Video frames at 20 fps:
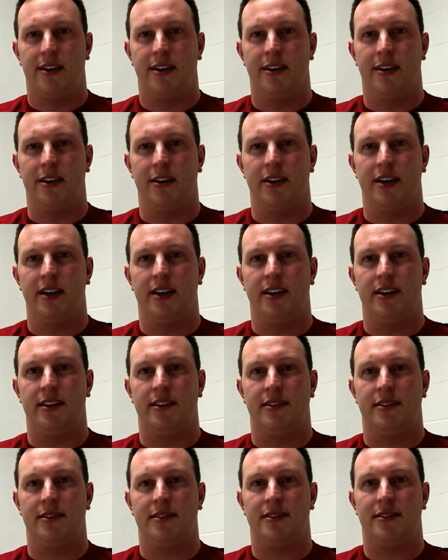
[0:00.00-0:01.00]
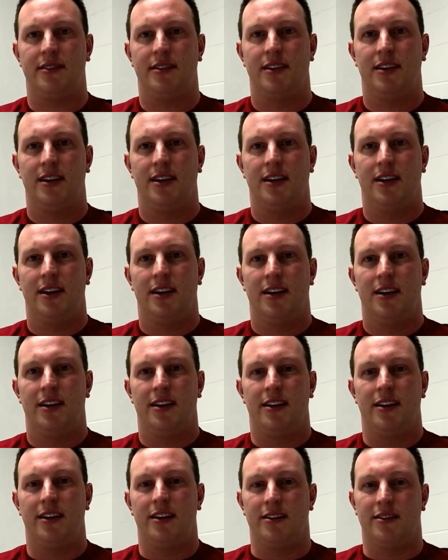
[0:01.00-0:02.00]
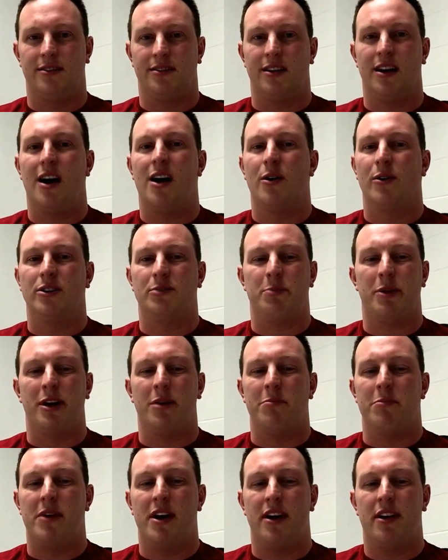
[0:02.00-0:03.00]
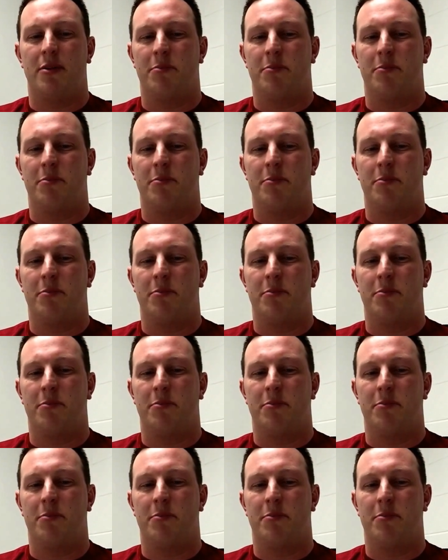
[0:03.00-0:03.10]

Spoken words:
There's always been a myth